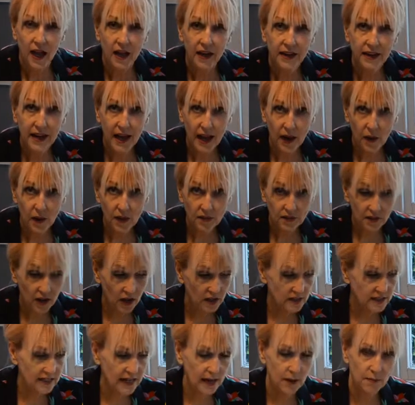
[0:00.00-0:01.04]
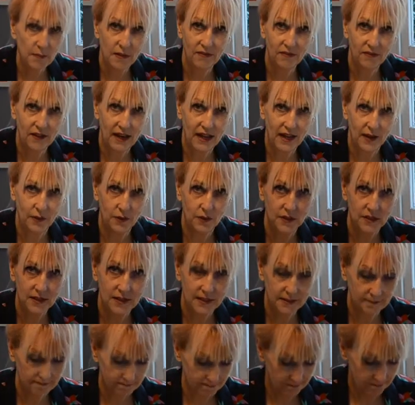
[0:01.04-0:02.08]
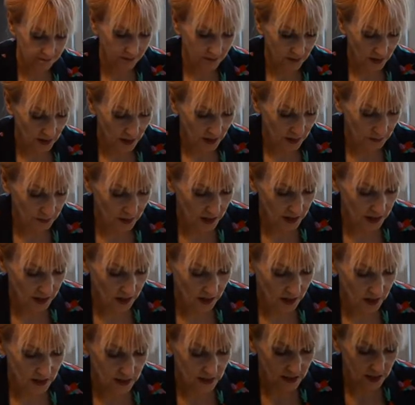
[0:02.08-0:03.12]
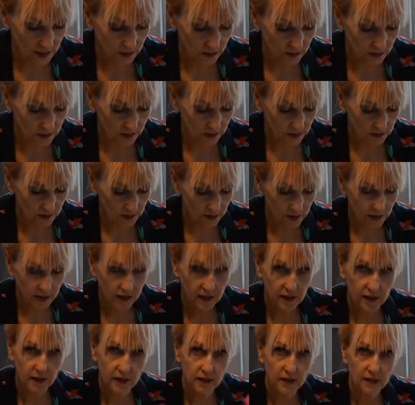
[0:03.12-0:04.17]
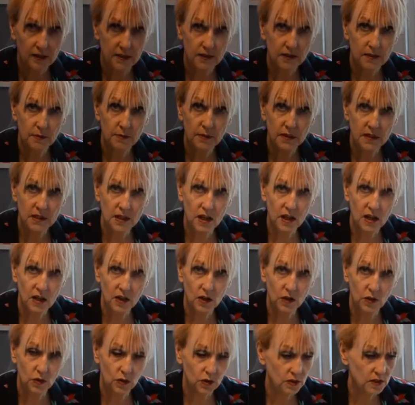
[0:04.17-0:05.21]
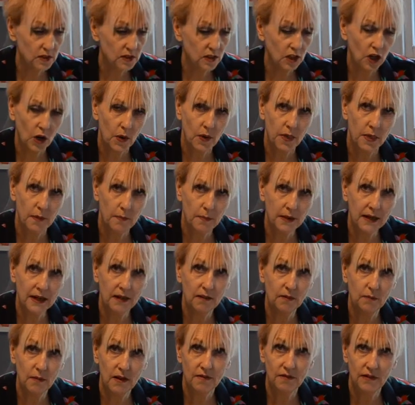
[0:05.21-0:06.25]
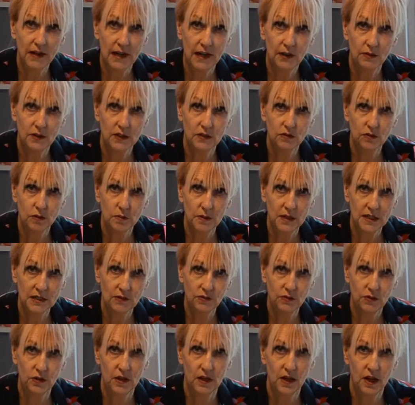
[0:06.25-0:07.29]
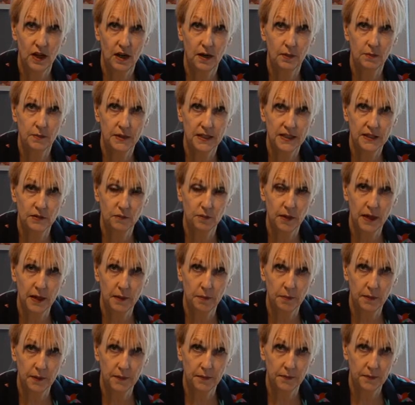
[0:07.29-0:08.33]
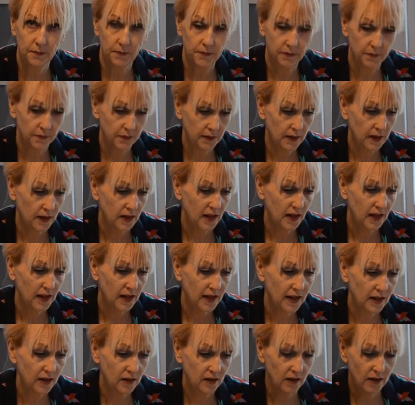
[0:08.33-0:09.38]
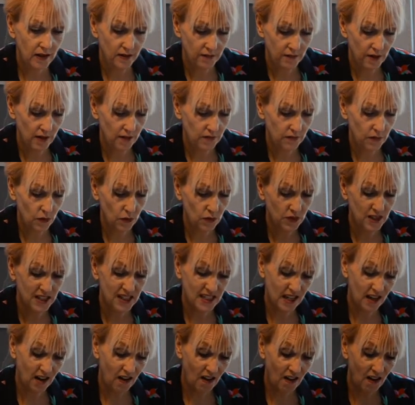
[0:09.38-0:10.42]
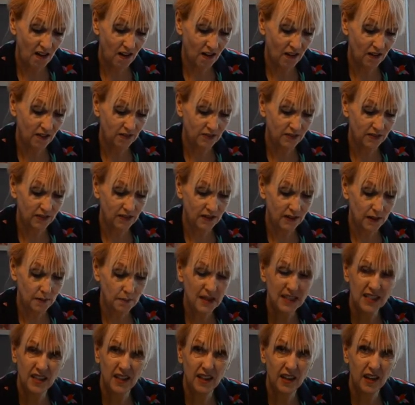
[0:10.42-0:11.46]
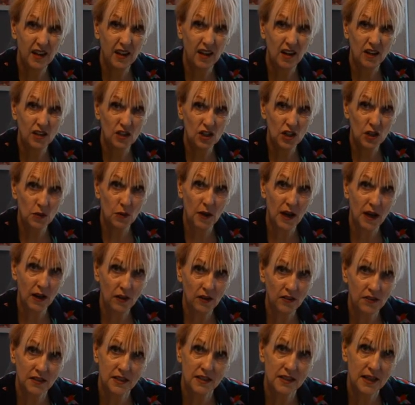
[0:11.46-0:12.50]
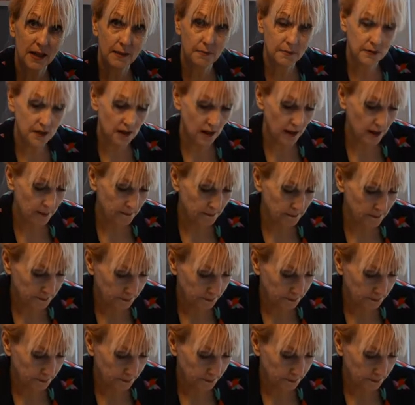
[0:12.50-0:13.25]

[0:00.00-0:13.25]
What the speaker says: Now I've cut out my flowers, I'm going to cut out some circles to go in the middle of my flowers from a different colour piece of paper. Now if I fold this in half, it means I can cut two out at the same time.